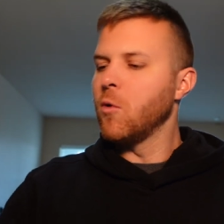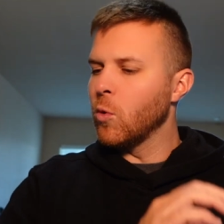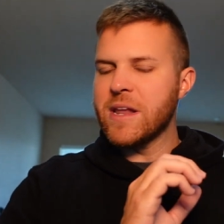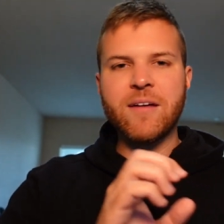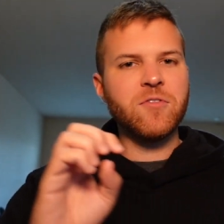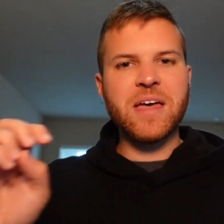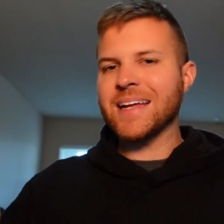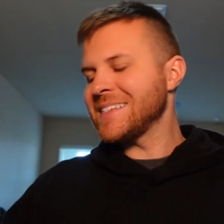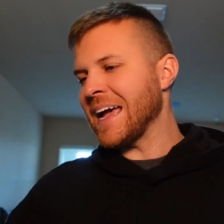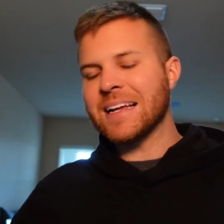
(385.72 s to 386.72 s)
Whatever
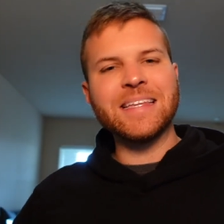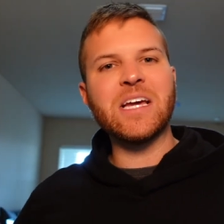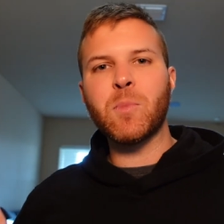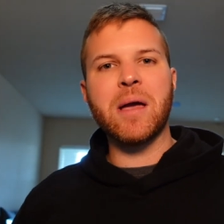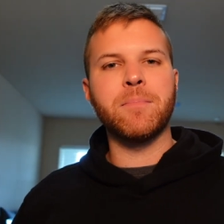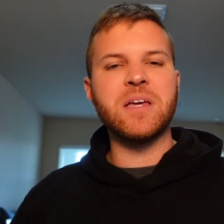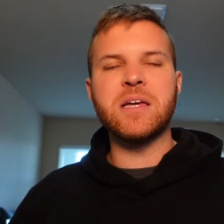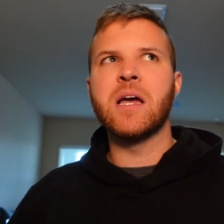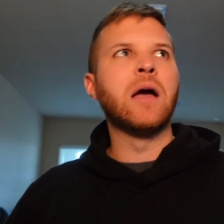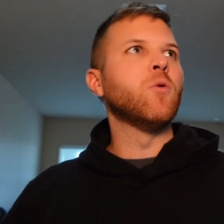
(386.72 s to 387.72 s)
that technique might
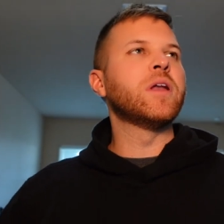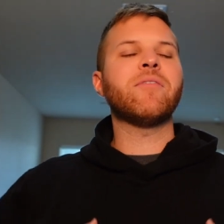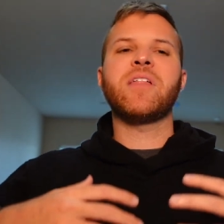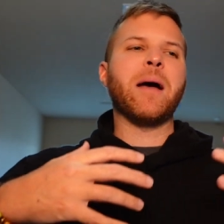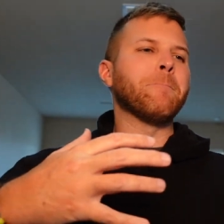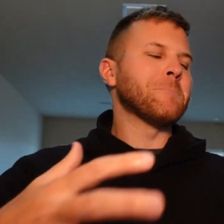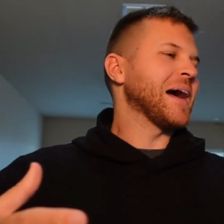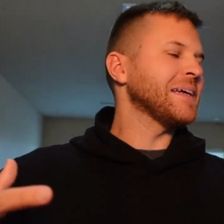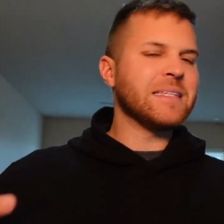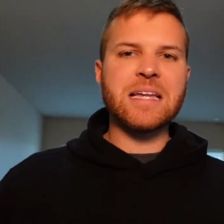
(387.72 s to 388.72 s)
be, whatever that
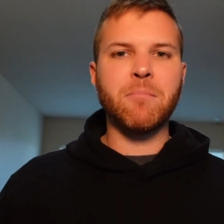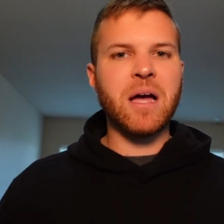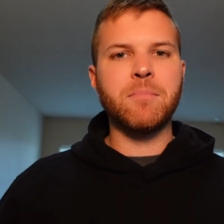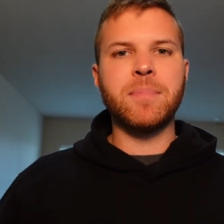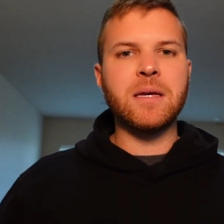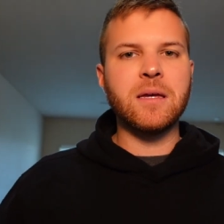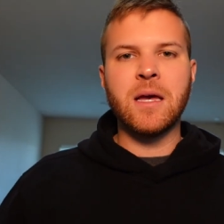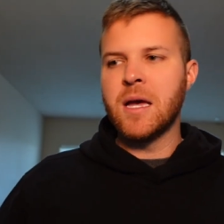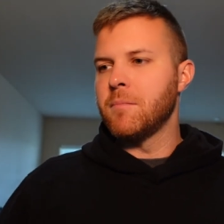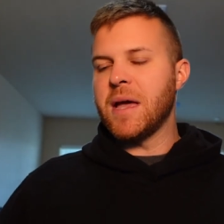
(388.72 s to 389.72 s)
mindset might be,
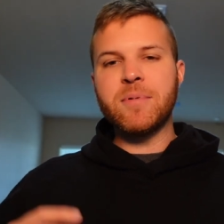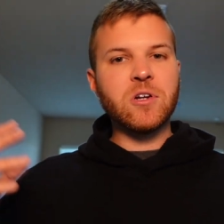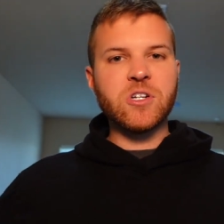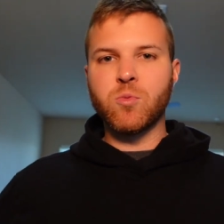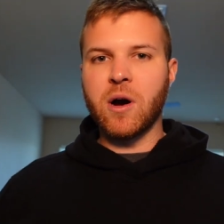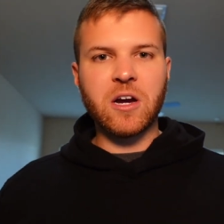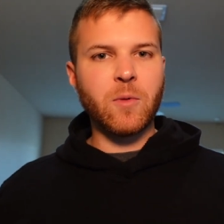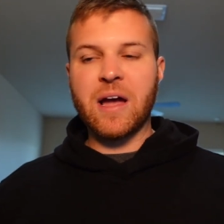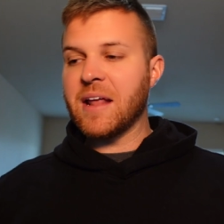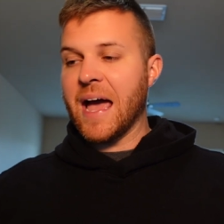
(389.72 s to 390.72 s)
maybe you're just walking
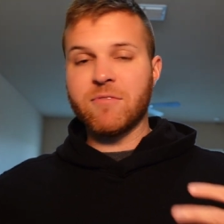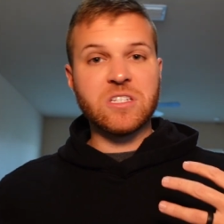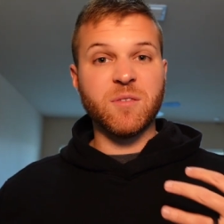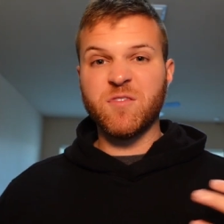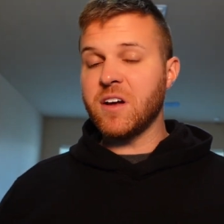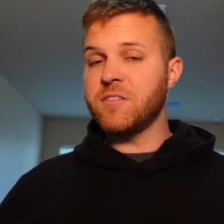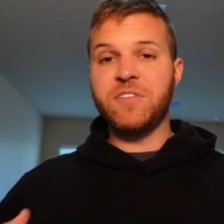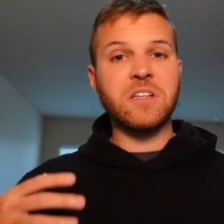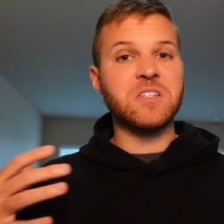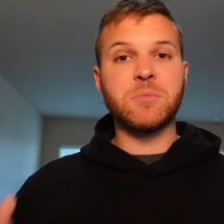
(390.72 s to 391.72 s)
around having some fun,
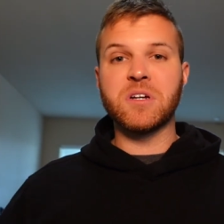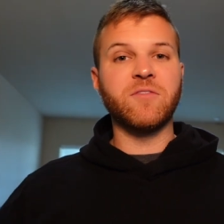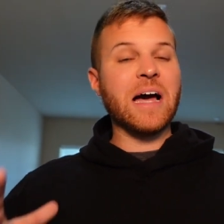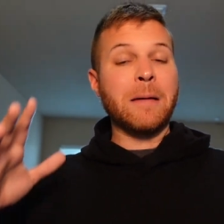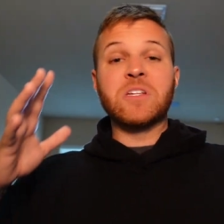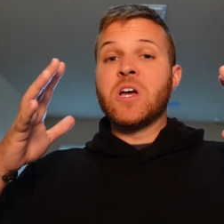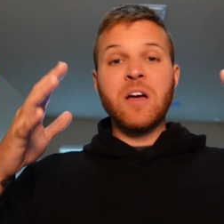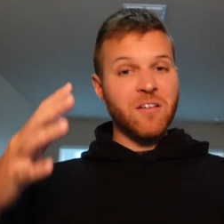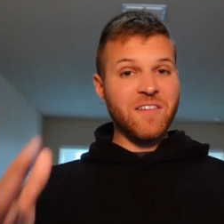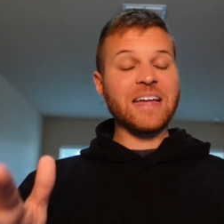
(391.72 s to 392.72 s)
feeling some good vibes,
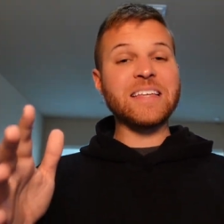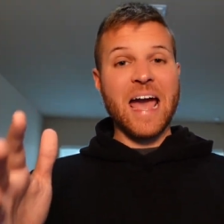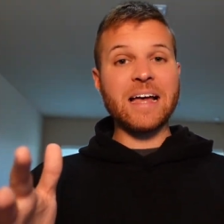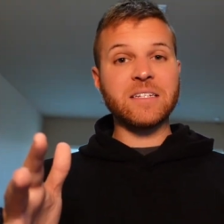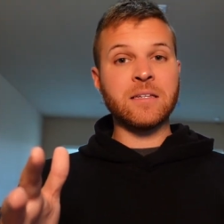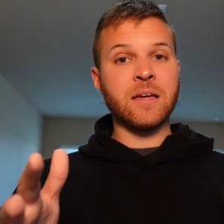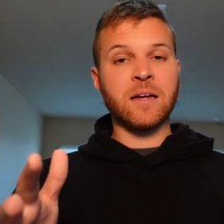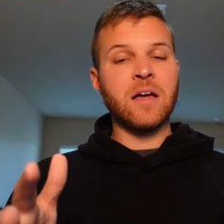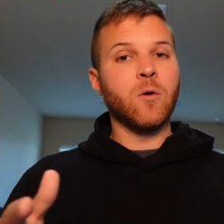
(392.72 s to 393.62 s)
fantastic.